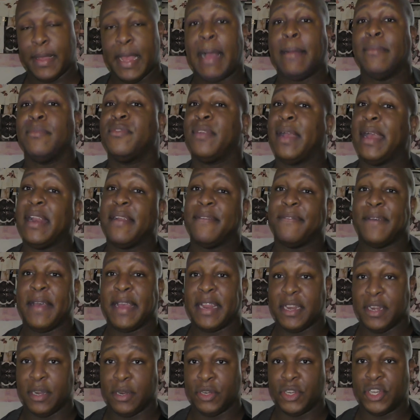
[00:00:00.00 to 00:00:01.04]
I'm trying to
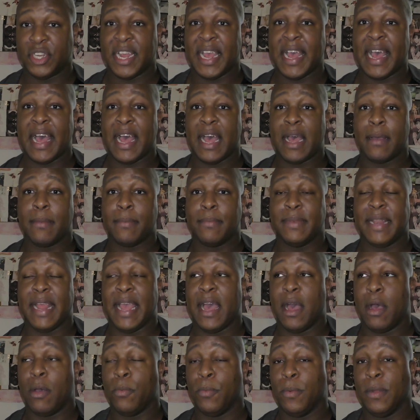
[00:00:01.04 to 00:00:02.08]
find a new job.
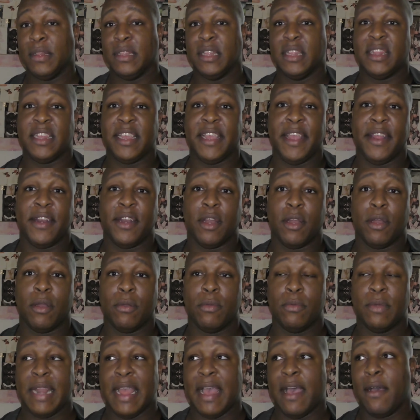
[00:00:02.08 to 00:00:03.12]
Now, will the theater,
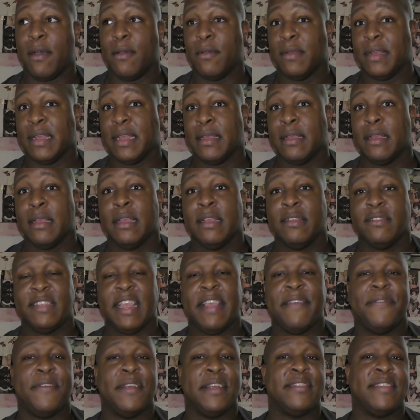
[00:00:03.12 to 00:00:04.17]
now,
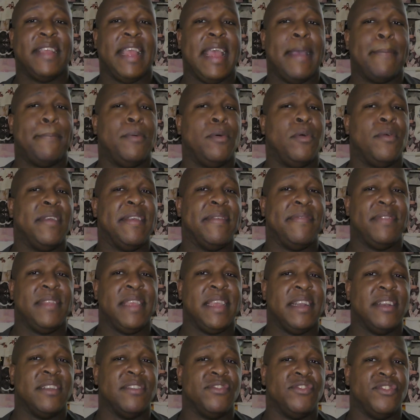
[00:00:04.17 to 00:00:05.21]
say for example, if
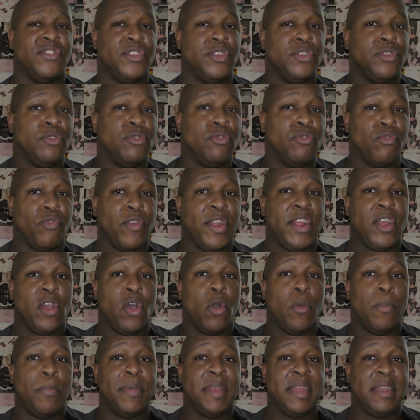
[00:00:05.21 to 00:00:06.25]
theaters do
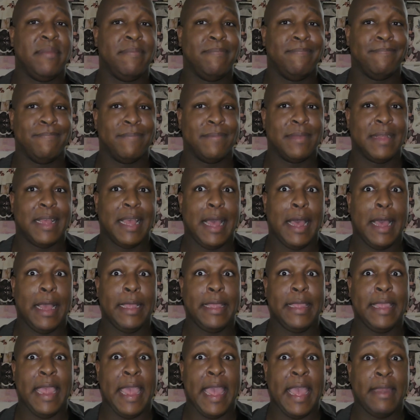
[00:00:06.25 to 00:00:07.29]
reopen
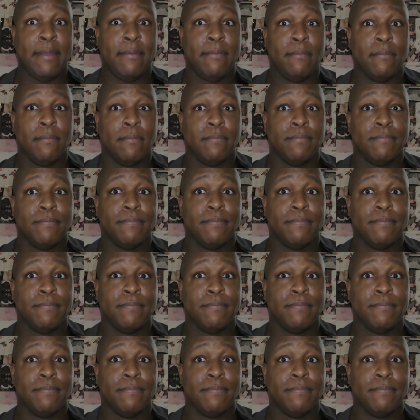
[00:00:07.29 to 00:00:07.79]
again,